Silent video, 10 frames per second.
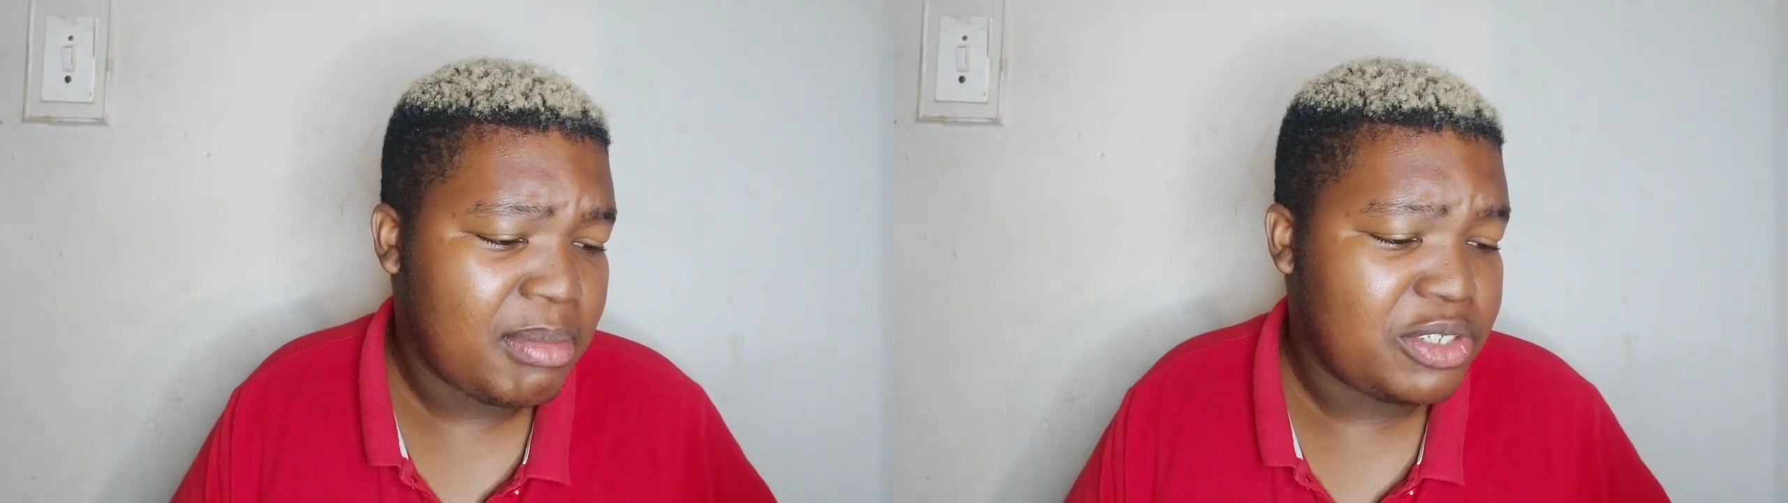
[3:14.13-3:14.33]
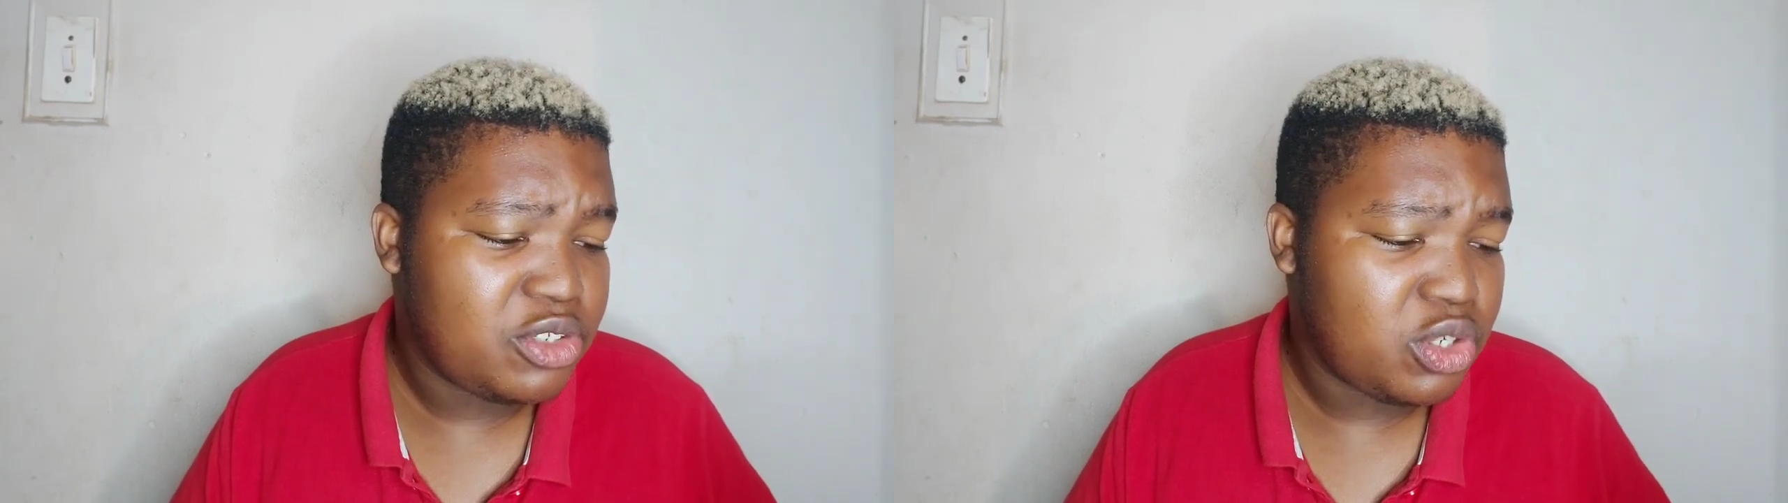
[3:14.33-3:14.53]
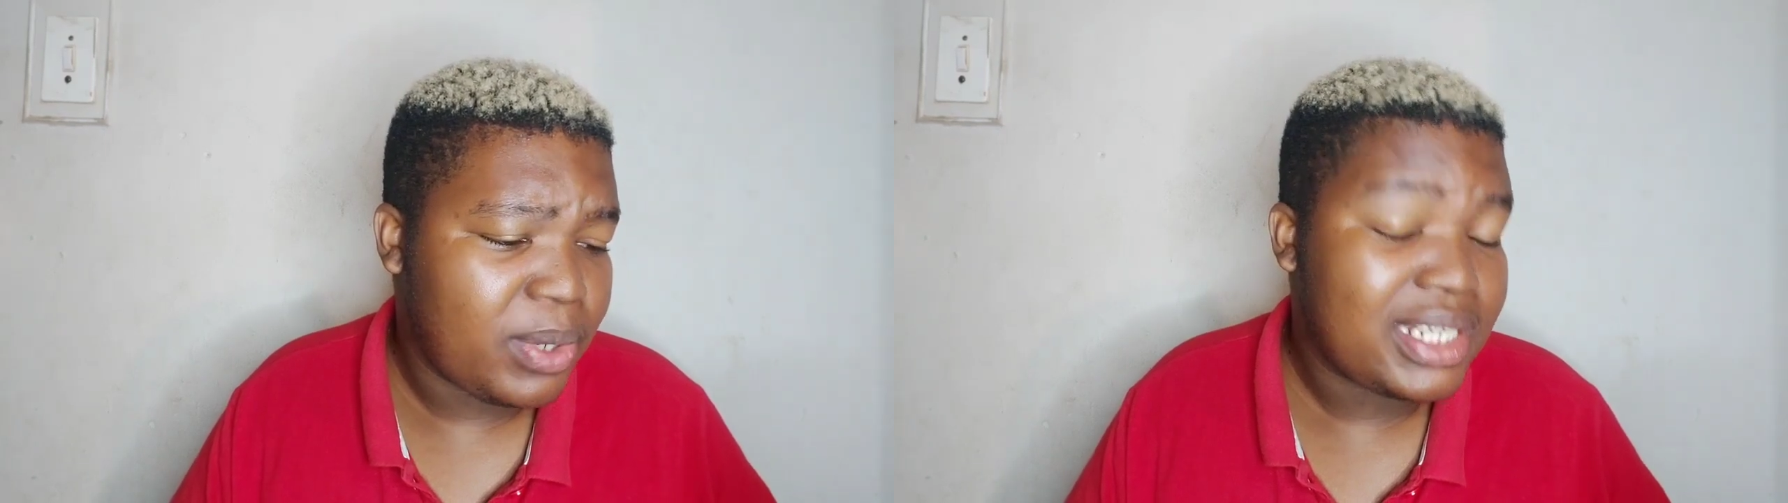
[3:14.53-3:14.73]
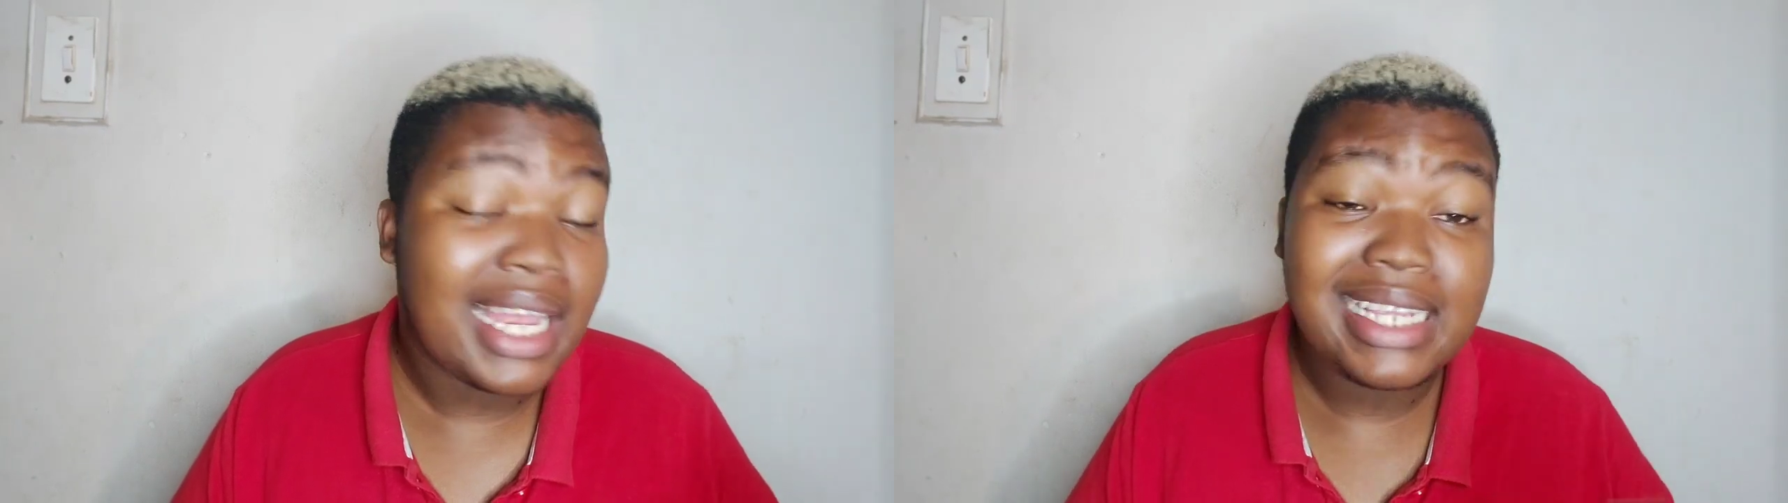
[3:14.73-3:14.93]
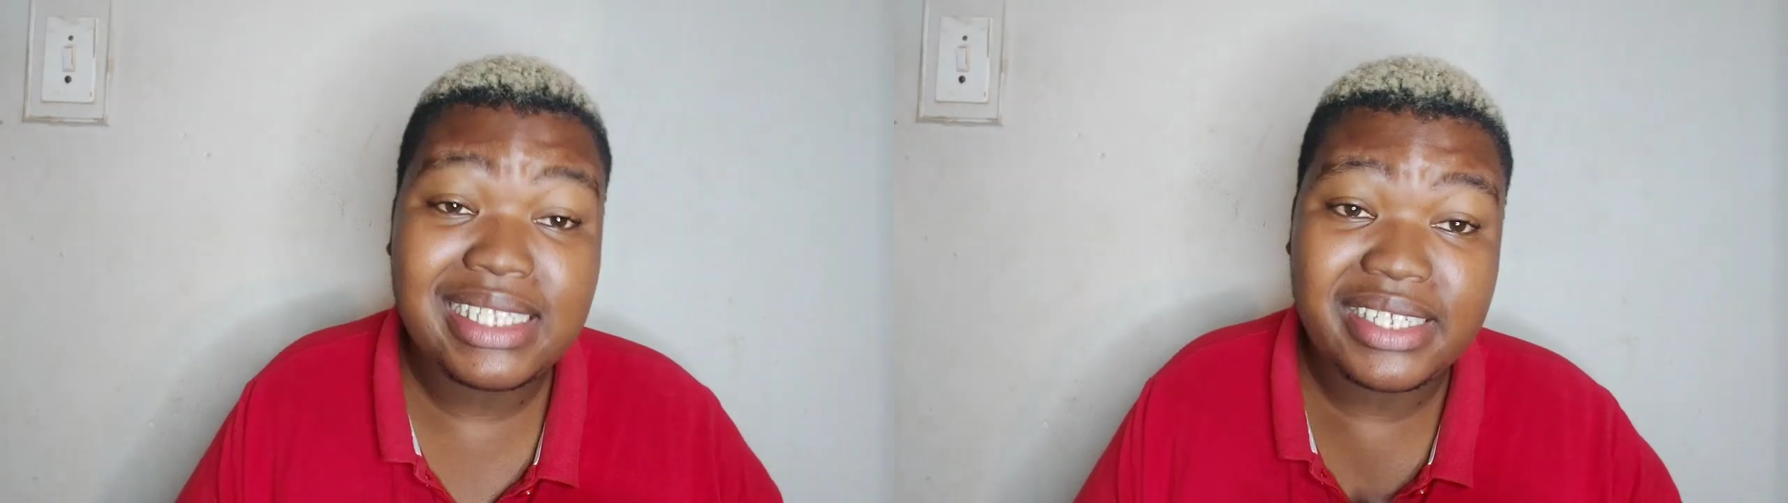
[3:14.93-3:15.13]
But you know what?
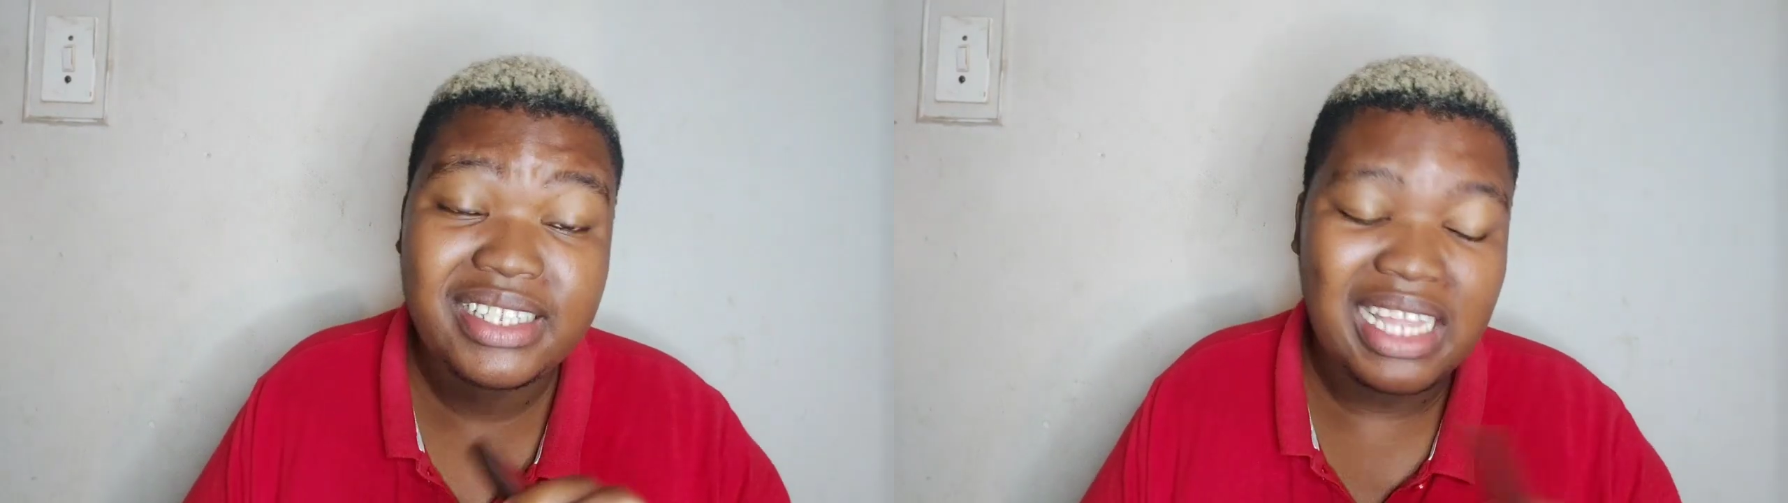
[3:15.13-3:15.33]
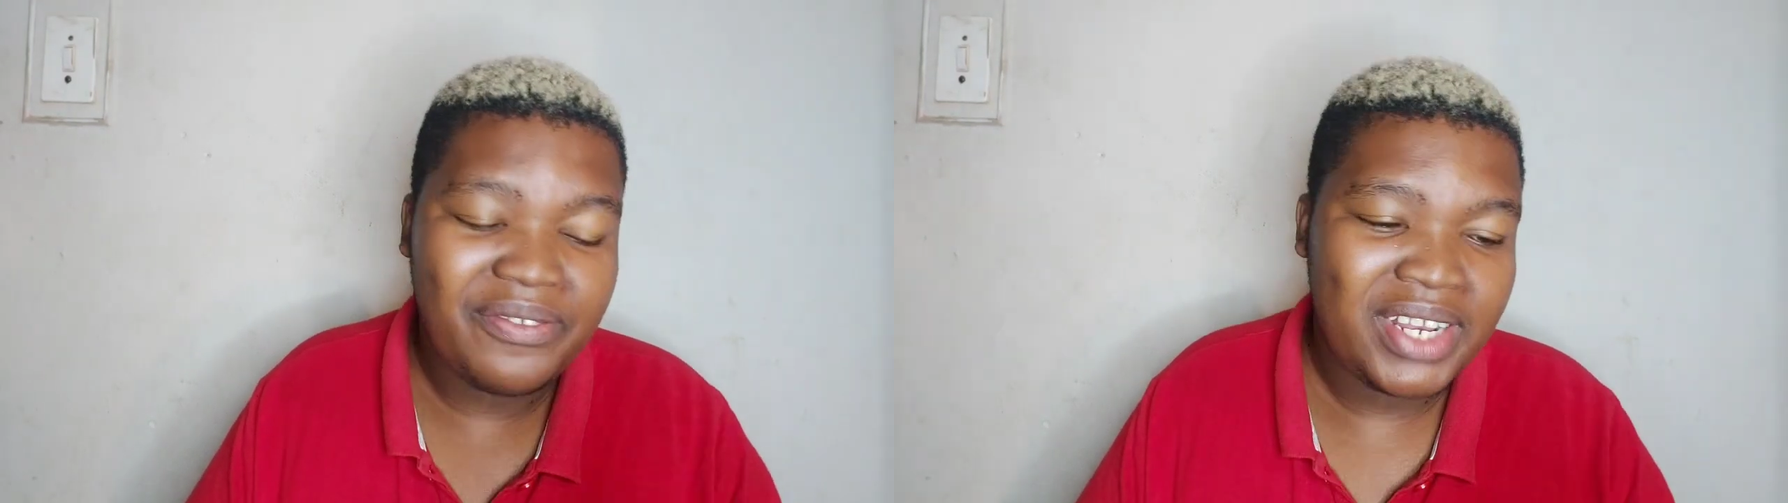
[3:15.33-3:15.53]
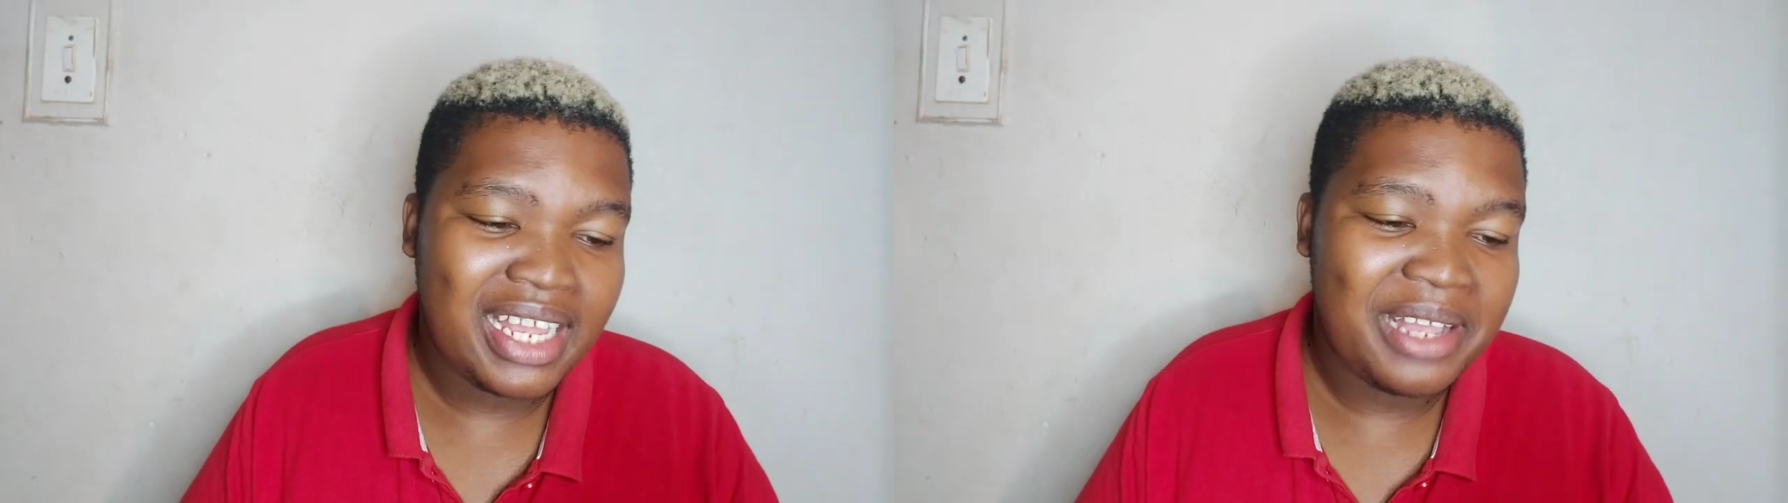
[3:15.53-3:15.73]
I still love it.